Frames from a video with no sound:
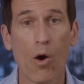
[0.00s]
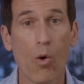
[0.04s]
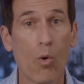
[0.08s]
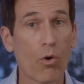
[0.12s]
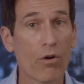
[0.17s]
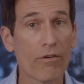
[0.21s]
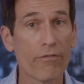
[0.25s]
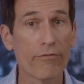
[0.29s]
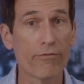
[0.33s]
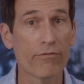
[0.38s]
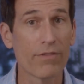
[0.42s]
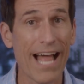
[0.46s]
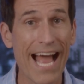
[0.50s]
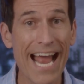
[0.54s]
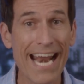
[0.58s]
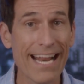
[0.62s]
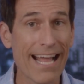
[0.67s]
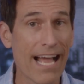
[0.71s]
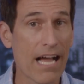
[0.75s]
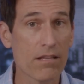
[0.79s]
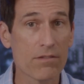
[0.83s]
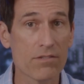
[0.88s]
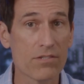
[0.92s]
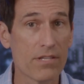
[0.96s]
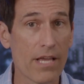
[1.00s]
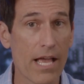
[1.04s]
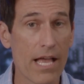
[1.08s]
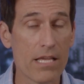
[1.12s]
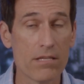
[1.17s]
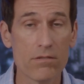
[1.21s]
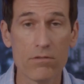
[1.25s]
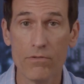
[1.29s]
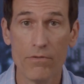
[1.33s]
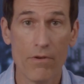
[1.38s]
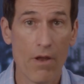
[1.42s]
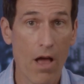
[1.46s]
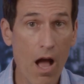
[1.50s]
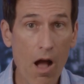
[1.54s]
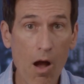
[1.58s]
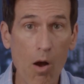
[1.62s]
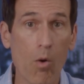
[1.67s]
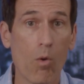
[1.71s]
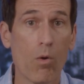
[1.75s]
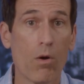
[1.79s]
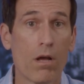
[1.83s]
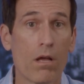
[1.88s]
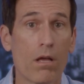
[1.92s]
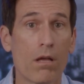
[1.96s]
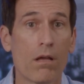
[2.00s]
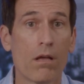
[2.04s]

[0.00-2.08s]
or flat out says no?